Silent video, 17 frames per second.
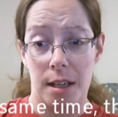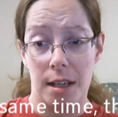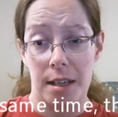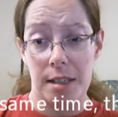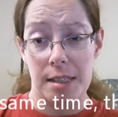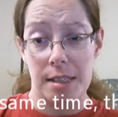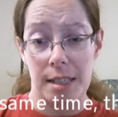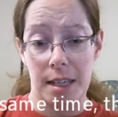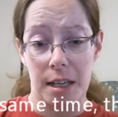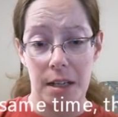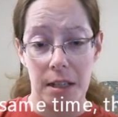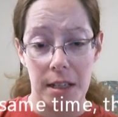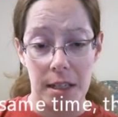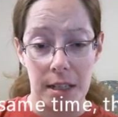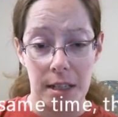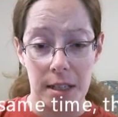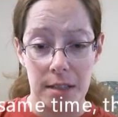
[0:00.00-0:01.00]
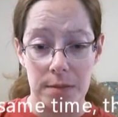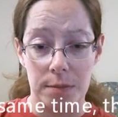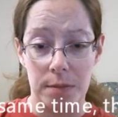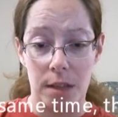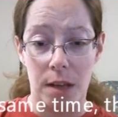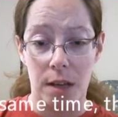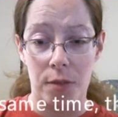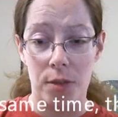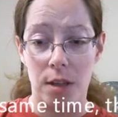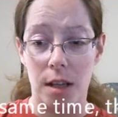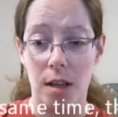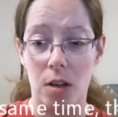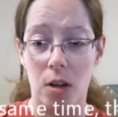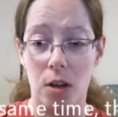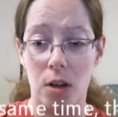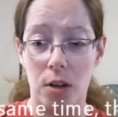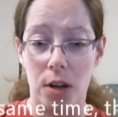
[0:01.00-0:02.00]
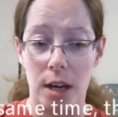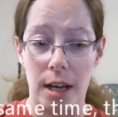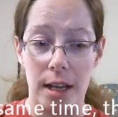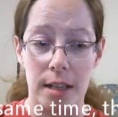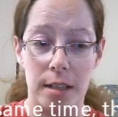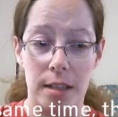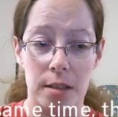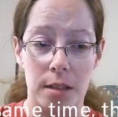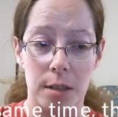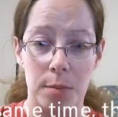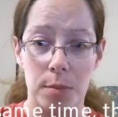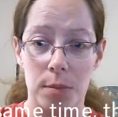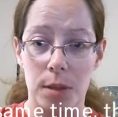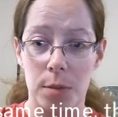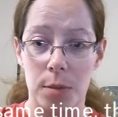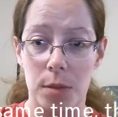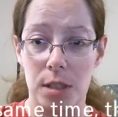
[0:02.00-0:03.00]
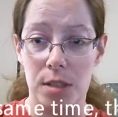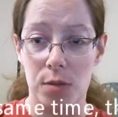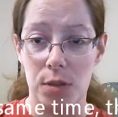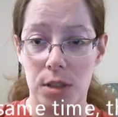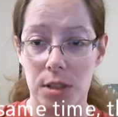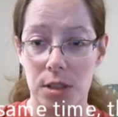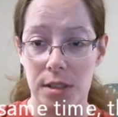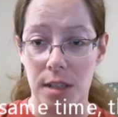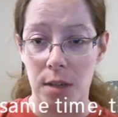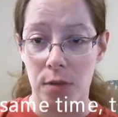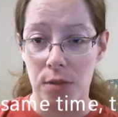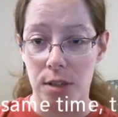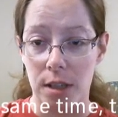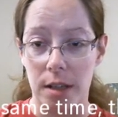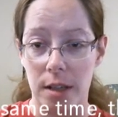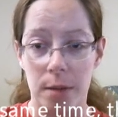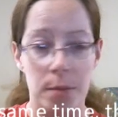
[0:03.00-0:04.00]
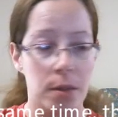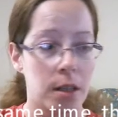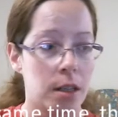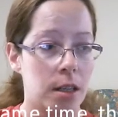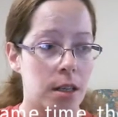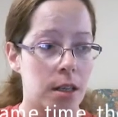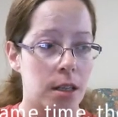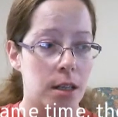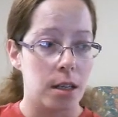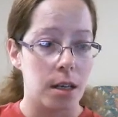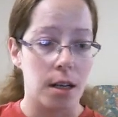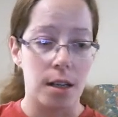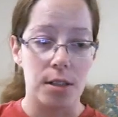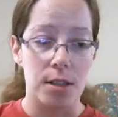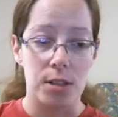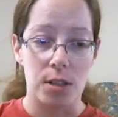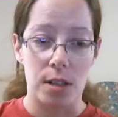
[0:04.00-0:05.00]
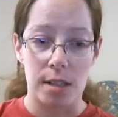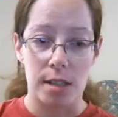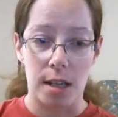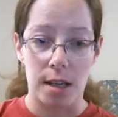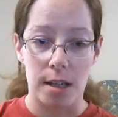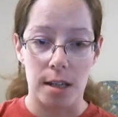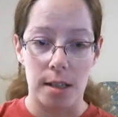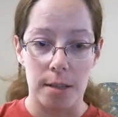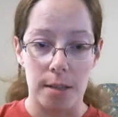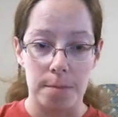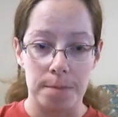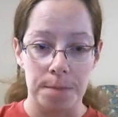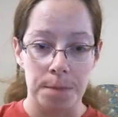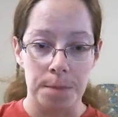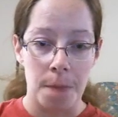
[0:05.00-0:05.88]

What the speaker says: I guess they kind of like it after that long ride and must feel safe to them. So it's kind of neat.